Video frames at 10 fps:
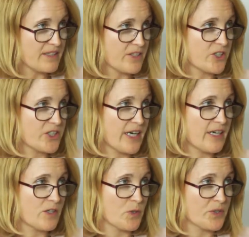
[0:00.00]
their
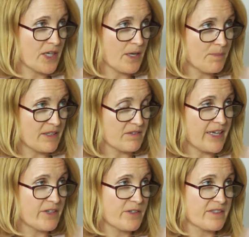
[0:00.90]
share or is coming
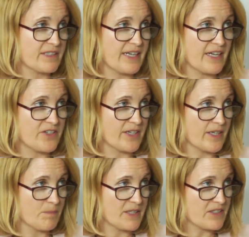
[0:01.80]
late or is engaging
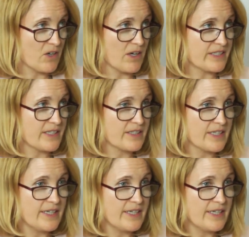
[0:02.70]
in misconduct.